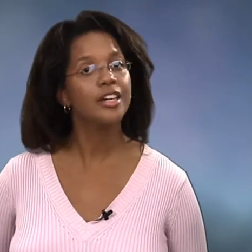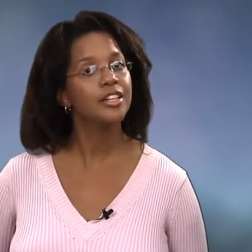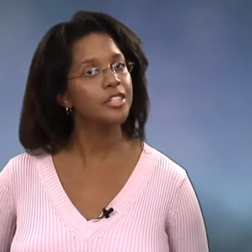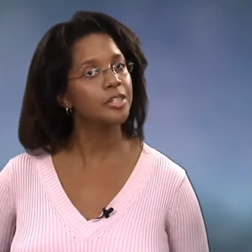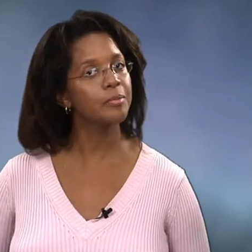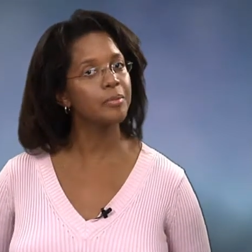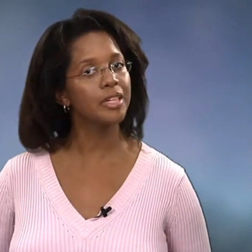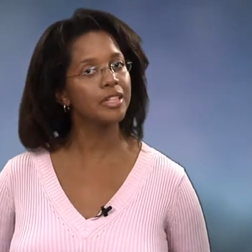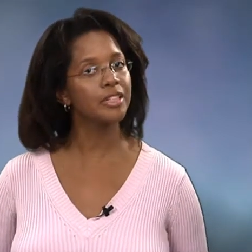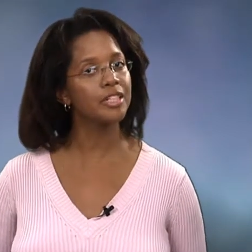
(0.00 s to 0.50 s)
to
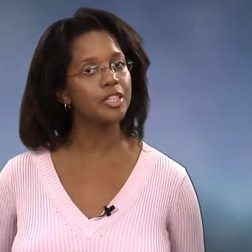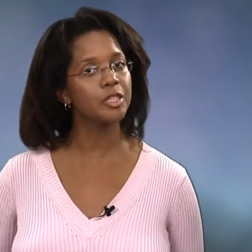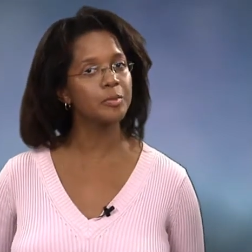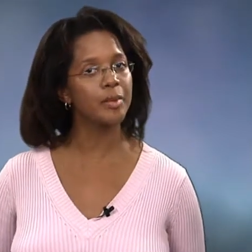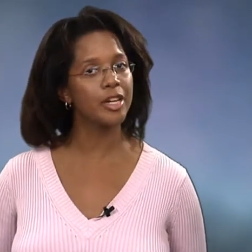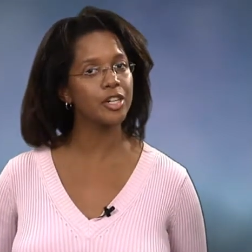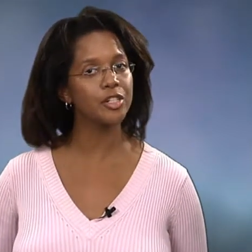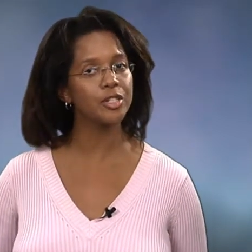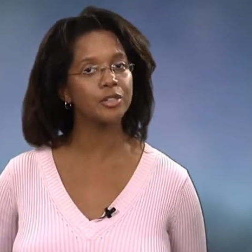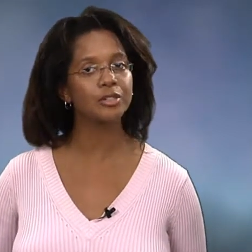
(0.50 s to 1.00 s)
meet the
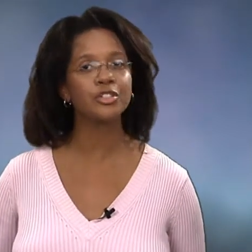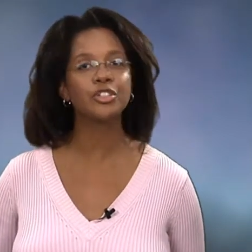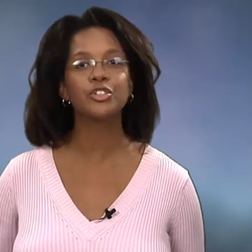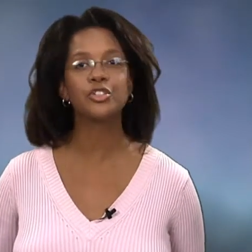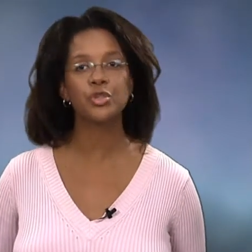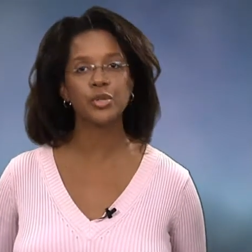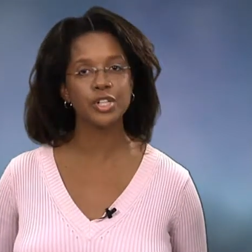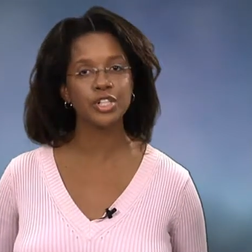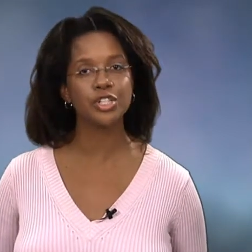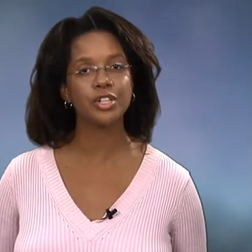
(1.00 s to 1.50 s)
special
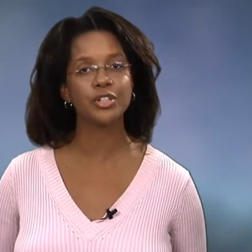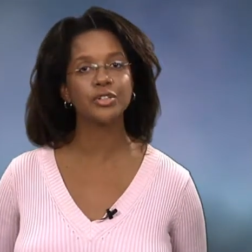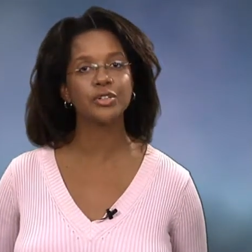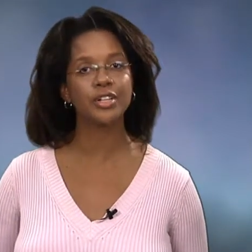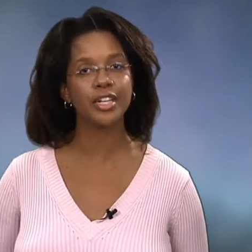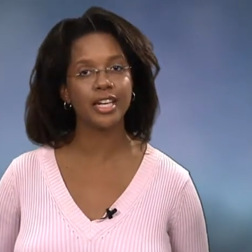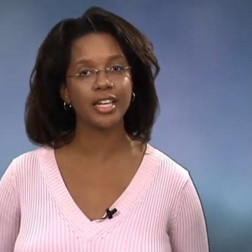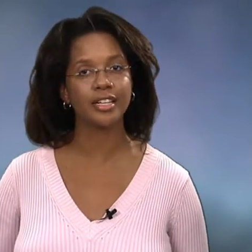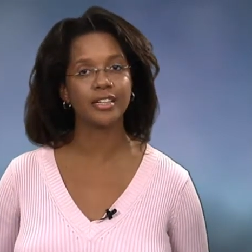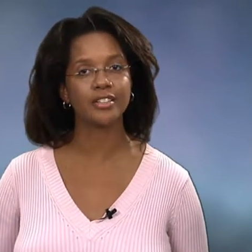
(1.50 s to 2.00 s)
nutritional
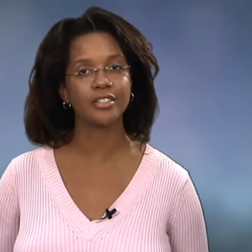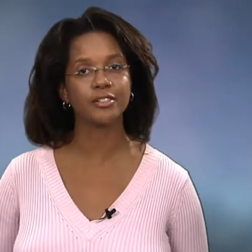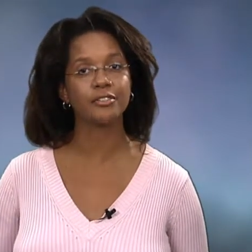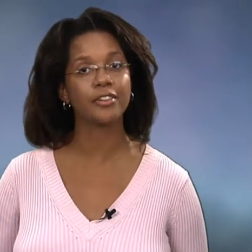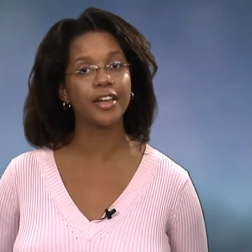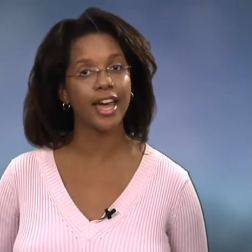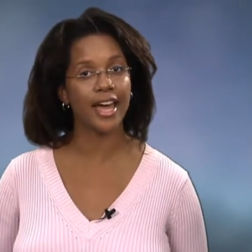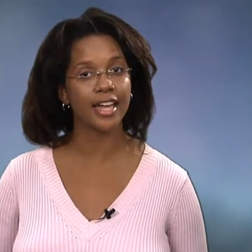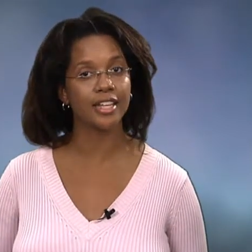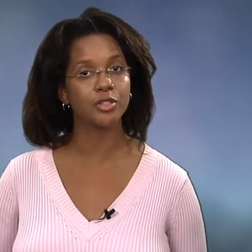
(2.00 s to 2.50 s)
needs of
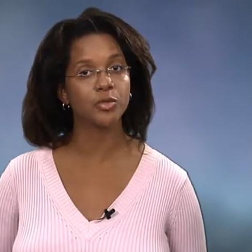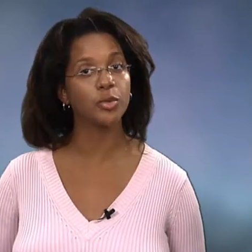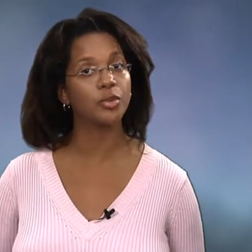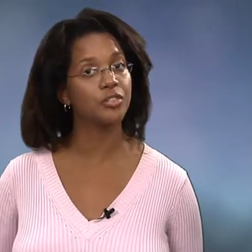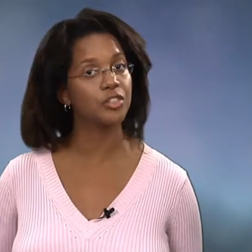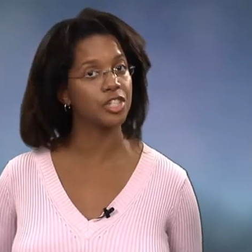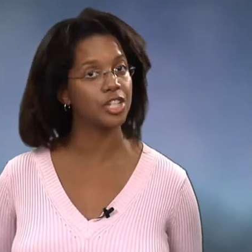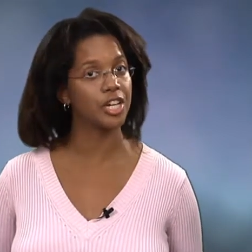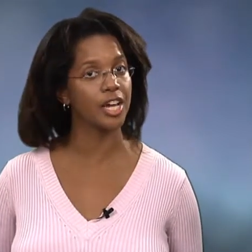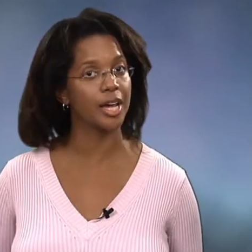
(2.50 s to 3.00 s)
cats
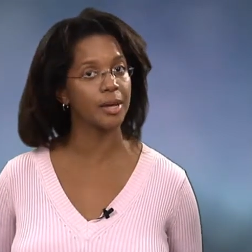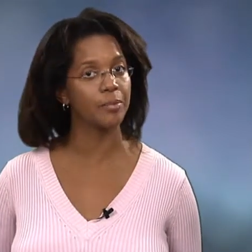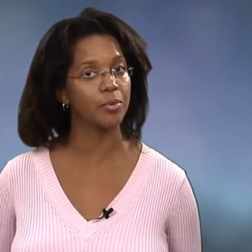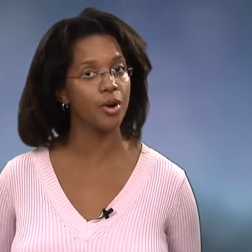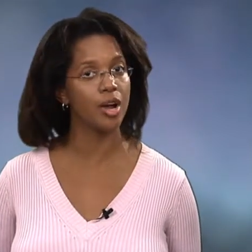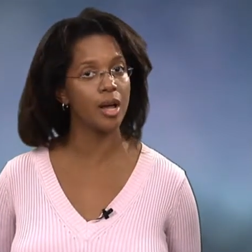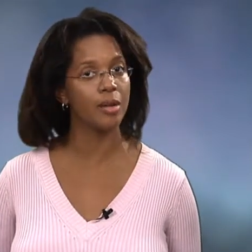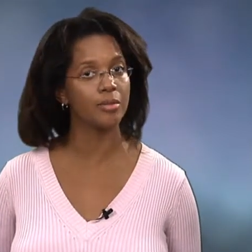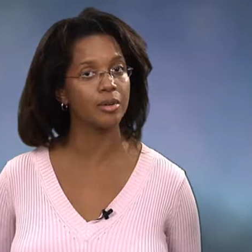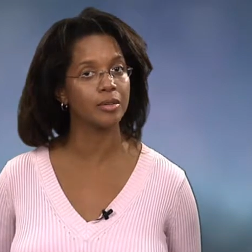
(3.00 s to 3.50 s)
with GI
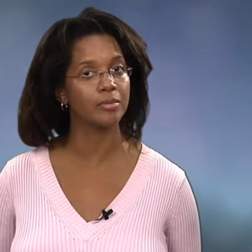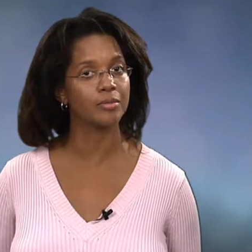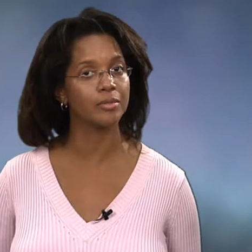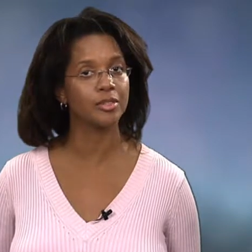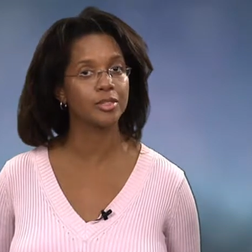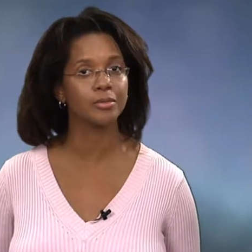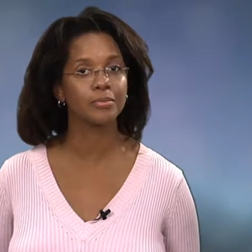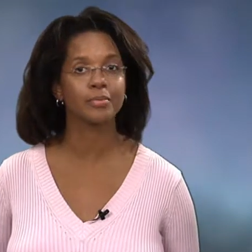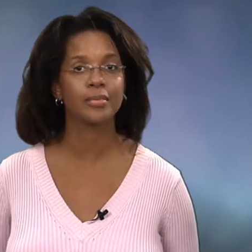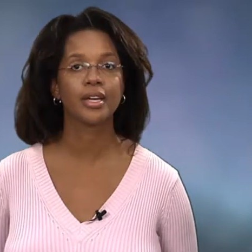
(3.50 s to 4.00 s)
problems.